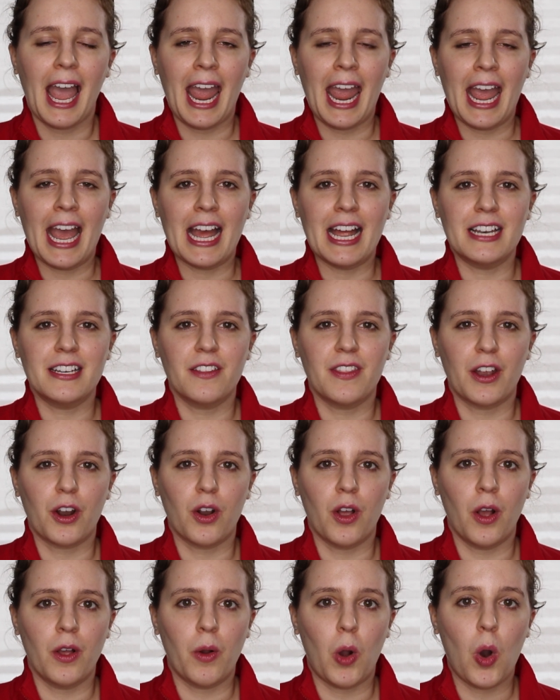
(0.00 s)
and
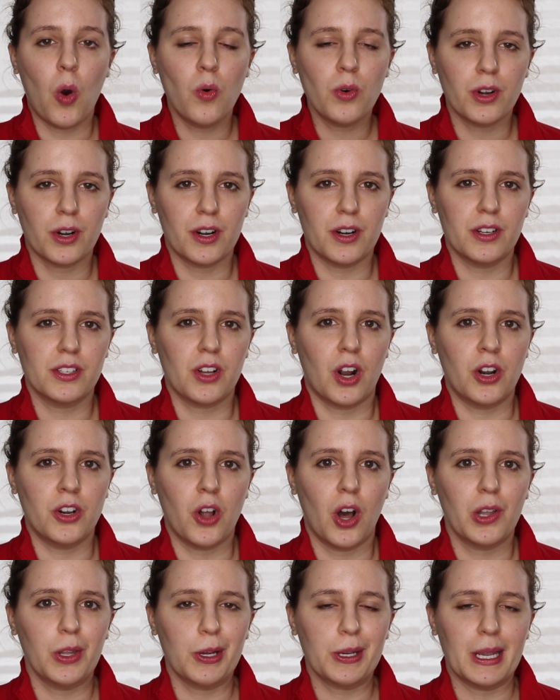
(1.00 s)
their owners are
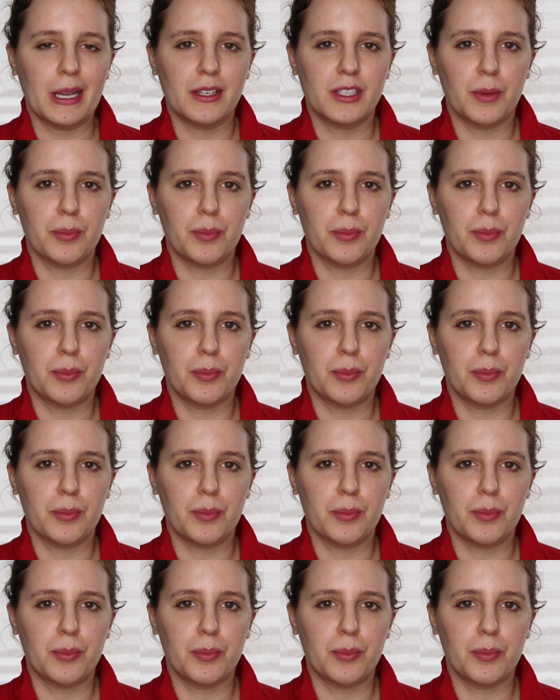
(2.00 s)
not looking